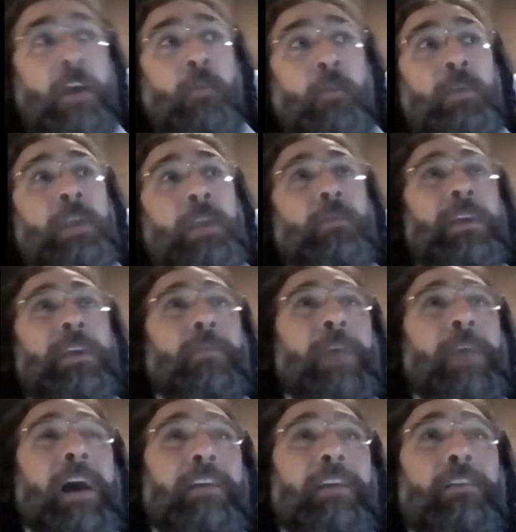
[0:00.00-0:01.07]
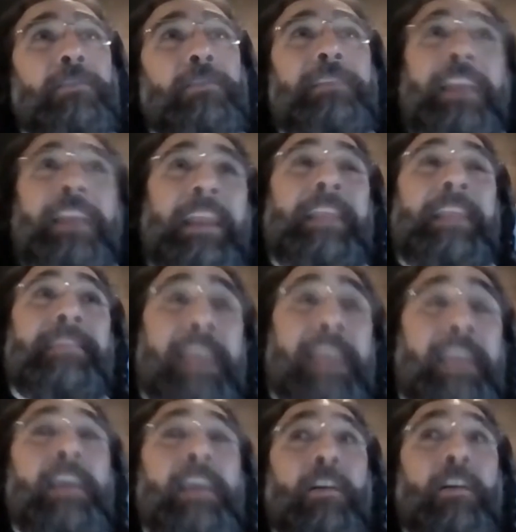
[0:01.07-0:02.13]
We are not really
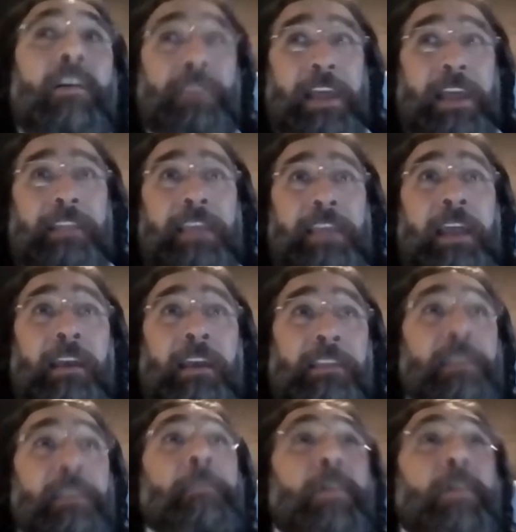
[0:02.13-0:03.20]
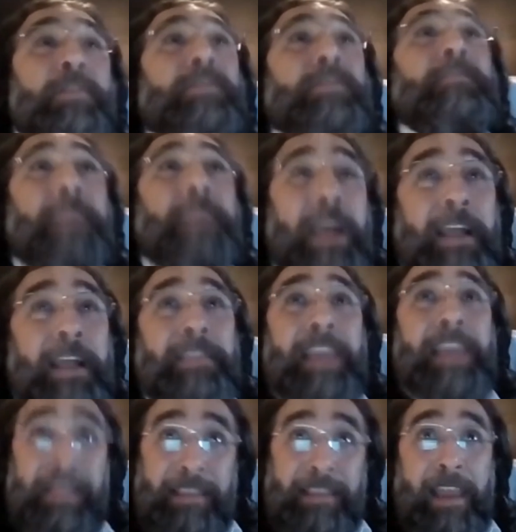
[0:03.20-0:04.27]
thinking of the attacker, the person behind the
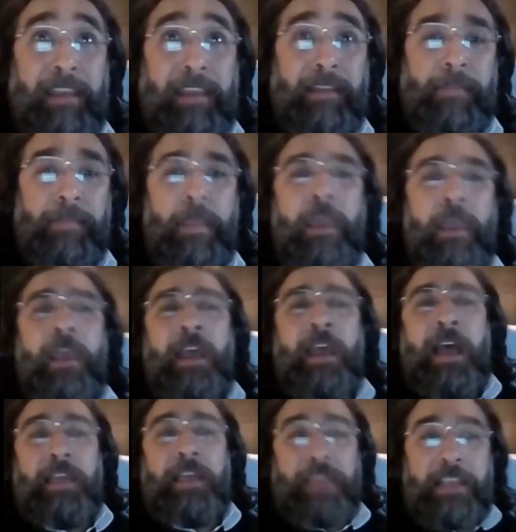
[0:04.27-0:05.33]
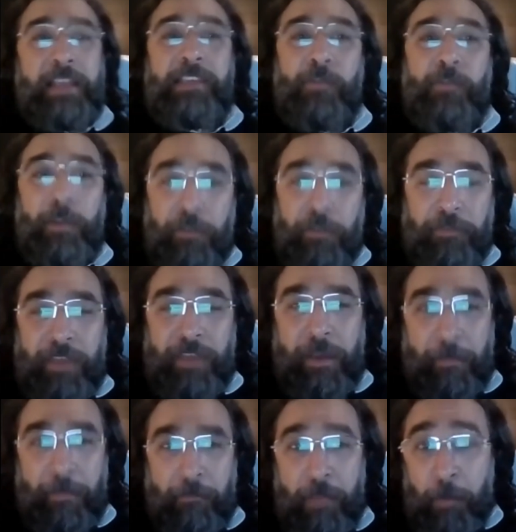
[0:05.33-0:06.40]
attack. And that's one of the
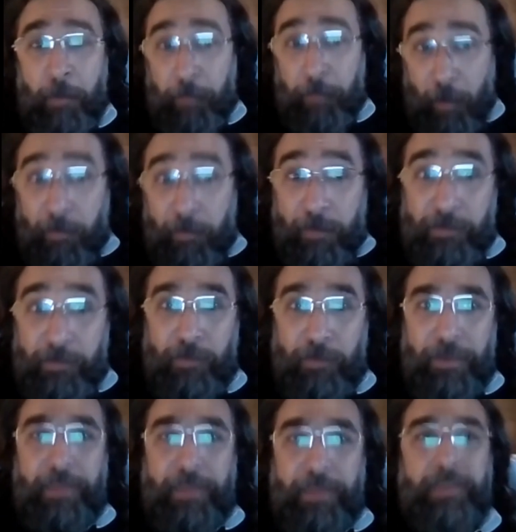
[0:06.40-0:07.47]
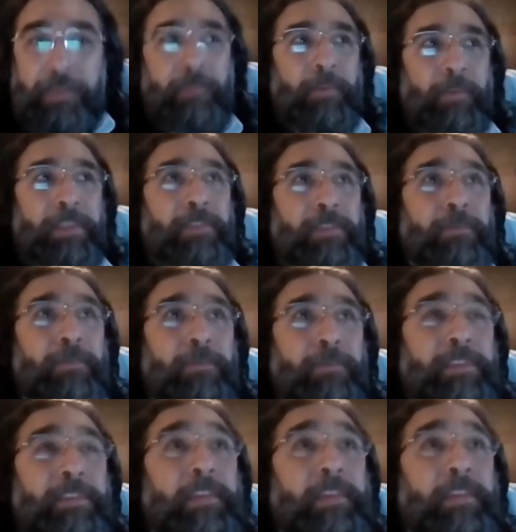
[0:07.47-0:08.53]
big problems with
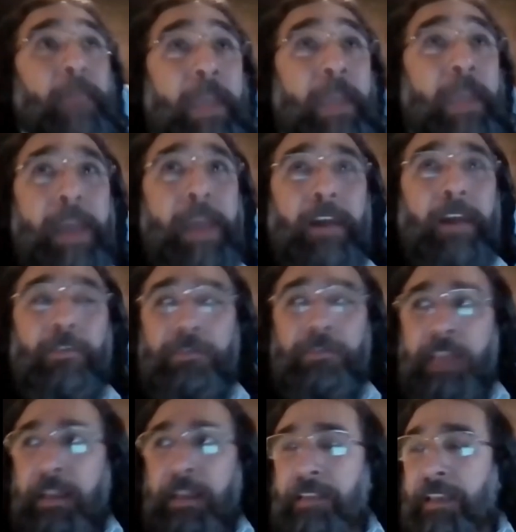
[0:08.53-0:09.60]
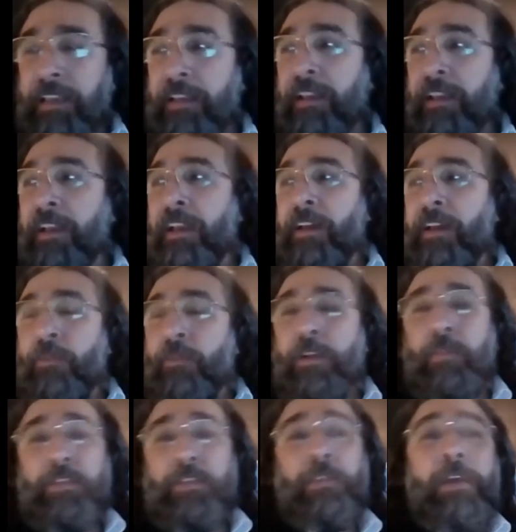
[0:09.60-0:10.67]
the way we are conducting,
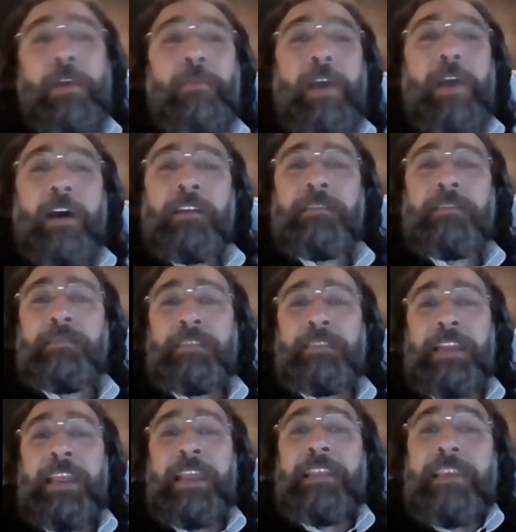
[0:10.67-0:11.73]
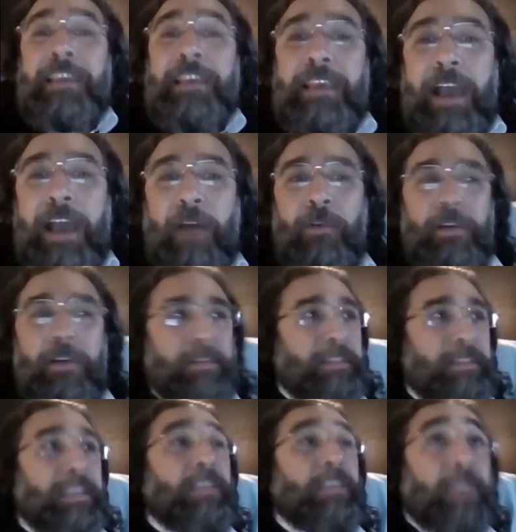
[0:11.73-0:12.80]
with the way we are treating our
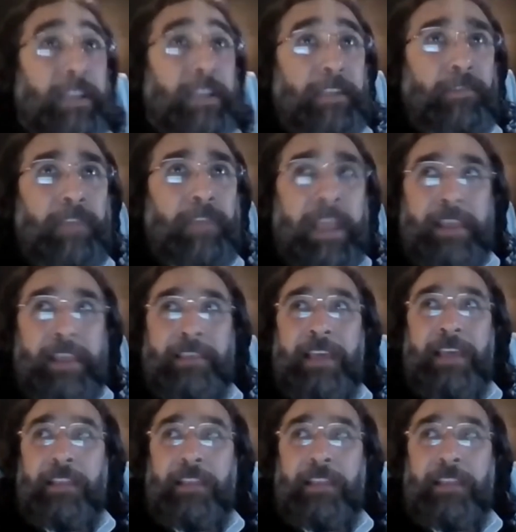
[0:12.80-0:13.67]
security today, that